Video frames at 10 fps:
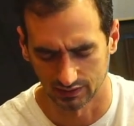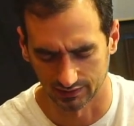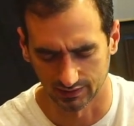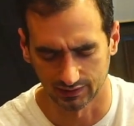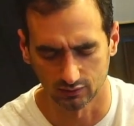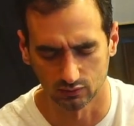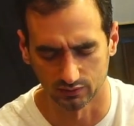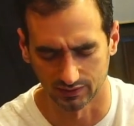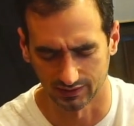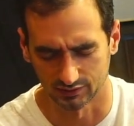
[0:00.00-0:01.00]
I thank you,
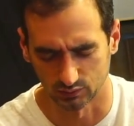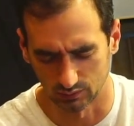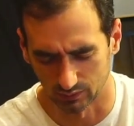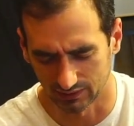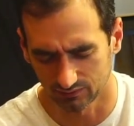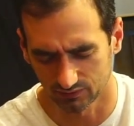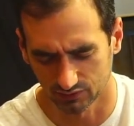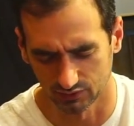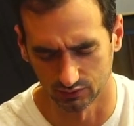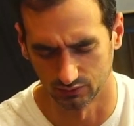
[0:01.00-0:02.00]
Lord, that as we wait for
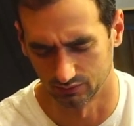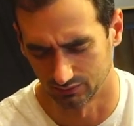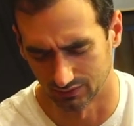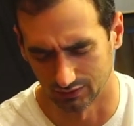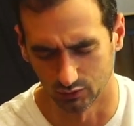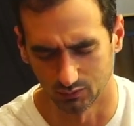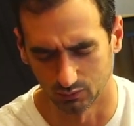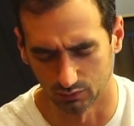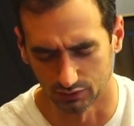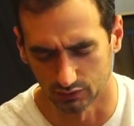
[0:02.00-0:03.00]
you, that you
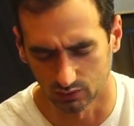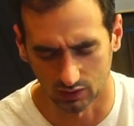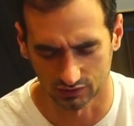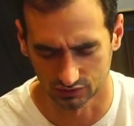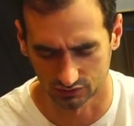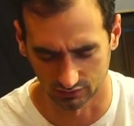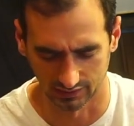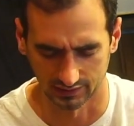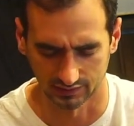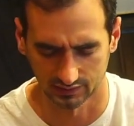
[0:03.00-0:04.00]
renew our
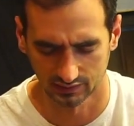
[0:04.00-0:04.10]
strength,